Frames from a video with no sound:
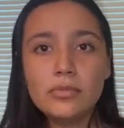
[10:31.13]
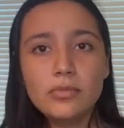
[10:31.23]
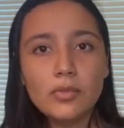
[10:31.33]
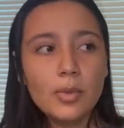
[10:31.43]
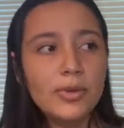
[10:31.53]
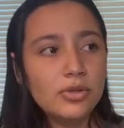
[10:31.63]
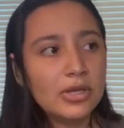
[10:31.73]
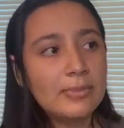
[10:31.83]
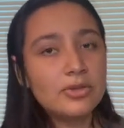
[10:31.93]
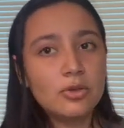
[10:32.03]
you look
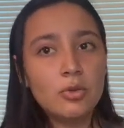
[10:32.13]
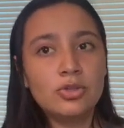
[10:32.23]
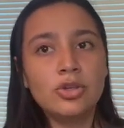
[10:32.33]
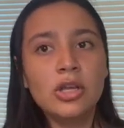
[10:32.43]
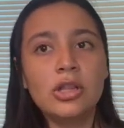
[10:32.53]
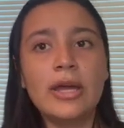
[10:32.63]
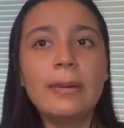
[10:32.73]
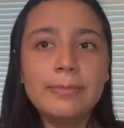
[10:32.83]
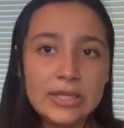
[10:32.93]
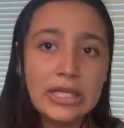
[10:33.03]
up schools, you can look
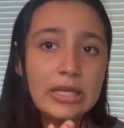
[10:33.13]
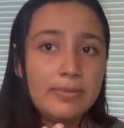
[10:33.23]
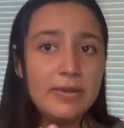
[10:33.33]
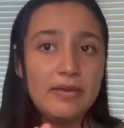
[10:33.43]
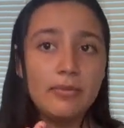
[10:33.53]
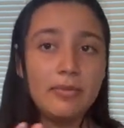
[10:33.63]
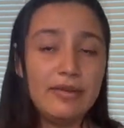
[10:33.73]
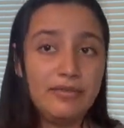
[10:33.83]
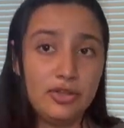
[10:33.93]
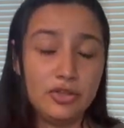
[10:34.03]
up
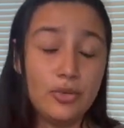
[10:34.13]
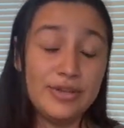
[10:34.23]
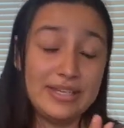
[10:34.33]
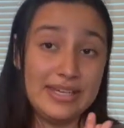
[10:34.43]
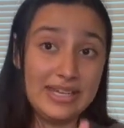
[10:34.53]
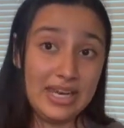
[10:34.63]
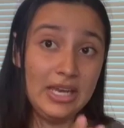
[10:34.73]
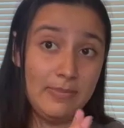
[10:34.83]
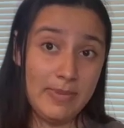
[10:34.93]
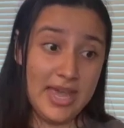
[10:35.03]
if your school is a
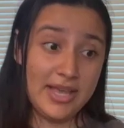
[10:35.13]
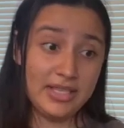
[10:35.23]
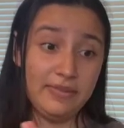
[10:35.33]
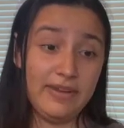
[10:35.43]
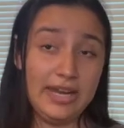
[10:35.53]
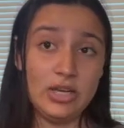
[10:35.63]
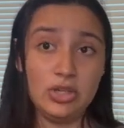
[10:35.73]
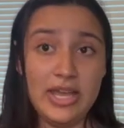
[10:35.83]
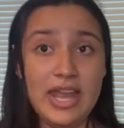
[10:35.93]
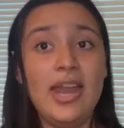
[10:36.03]
need-based
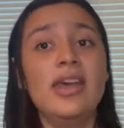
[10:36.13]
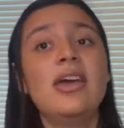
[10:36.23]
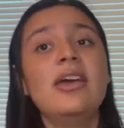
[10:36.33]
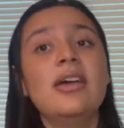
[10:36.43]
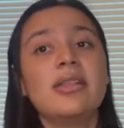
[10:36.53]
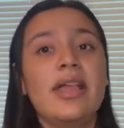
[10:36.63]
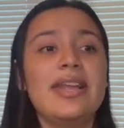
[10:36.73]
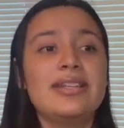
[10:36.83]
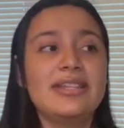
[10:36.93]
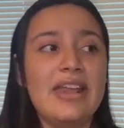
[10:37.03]
financial aid, like
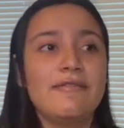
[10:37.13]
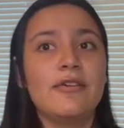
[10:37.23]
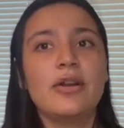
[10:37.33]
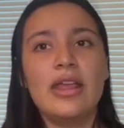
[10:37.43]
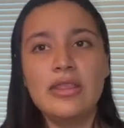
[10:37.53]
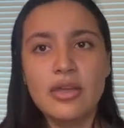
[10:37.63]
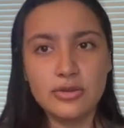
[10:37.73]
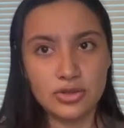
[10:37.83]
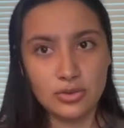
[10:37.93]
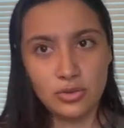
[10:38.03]
Stanford and
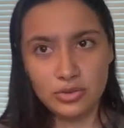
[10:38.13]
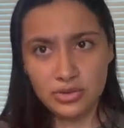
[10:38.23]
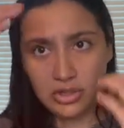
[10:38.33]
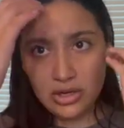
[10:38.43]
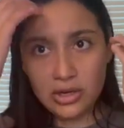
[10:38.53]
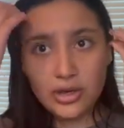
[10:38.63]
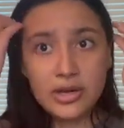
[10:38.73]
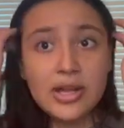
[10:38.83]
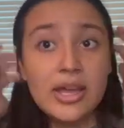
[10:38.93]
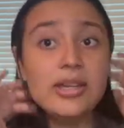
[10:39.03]
those schools are
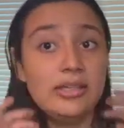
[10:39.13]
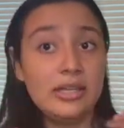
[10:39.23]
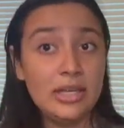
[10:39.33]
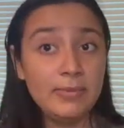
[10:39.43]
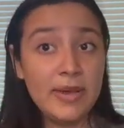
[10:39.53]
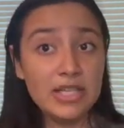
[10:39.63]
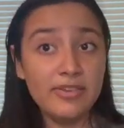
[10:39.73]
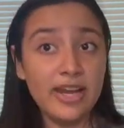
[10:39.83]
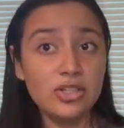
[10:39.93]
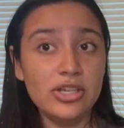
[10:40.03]
need-based
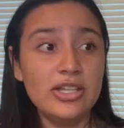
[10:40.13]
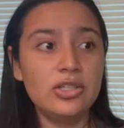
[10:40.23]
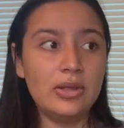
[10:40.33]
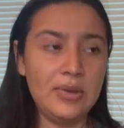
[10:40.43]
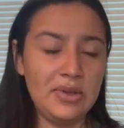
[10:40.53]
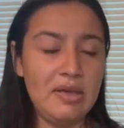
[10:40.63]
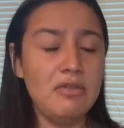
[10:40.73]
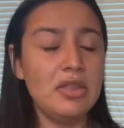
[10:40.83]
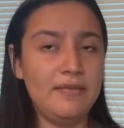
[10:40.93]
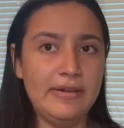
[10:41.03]
financial aid, so they'll give
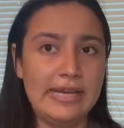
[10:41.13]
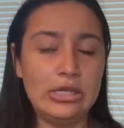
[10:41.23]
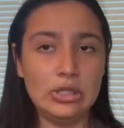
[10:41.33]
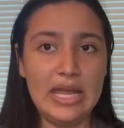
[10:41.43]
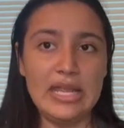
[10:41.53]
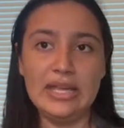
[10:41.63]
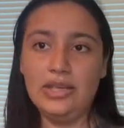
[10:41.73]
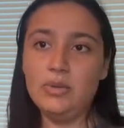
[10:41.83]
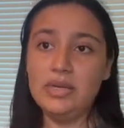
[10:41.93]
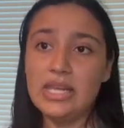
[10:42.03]
you the financial aid that
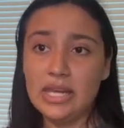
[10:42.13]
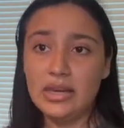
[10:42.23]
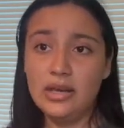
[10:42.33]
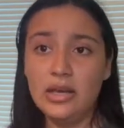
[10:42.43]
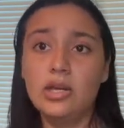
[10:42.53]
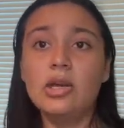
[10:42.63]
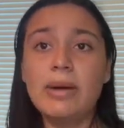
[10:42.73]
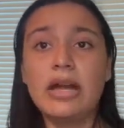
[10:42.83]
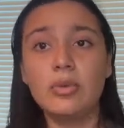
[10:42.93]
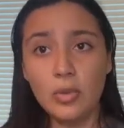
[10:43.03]
you need no
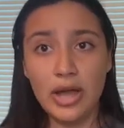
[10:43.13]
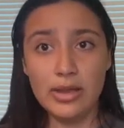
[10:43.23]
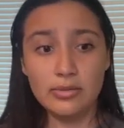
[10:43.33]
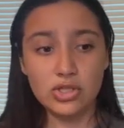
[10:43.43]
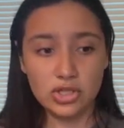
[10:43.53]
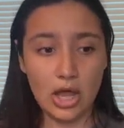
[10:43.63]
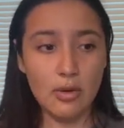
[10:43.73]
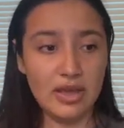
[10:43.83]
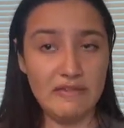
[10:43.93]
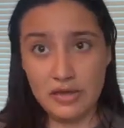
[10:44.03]
matter what.
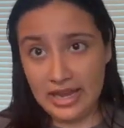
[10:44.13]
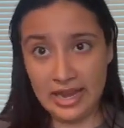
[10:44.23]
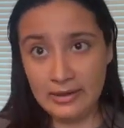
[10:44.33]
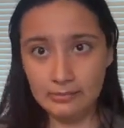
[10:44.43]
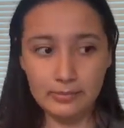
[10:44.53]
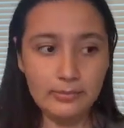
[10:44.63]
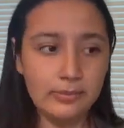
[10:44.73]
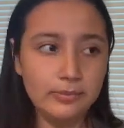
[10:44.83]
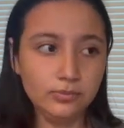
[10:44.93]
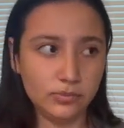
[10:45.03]
So if you get it,
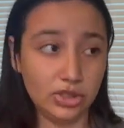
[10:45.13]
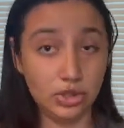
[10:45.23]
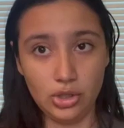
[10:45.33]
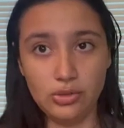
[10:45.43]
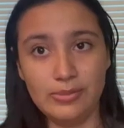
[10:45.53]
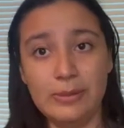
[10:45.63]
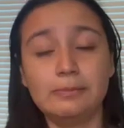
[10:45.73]
excuse me,